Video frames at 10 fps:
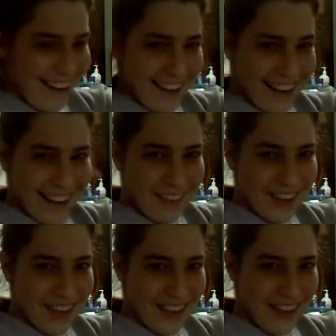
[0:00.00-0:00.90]
I
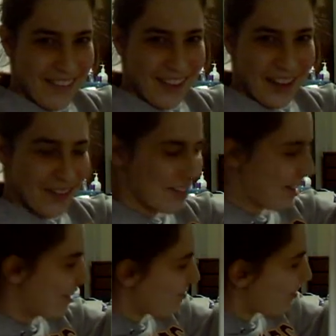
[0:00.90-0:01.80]
wonder how that wound up on
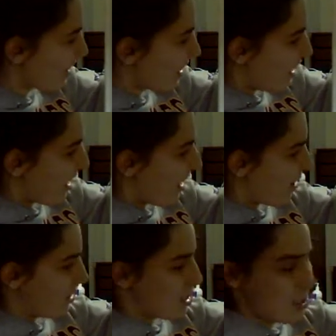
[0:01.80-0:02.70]
there.
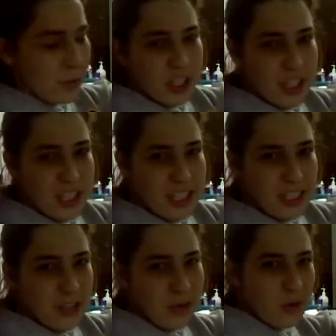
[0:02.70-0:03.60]
Alright, so which of these
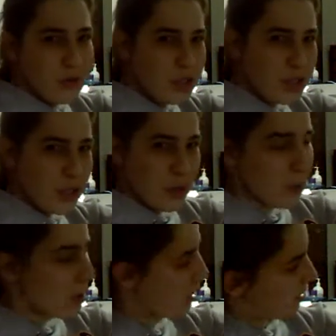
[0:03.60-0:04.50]
can you
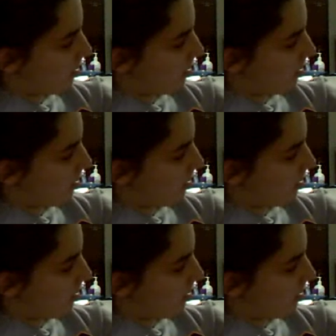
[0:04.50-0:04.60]
do?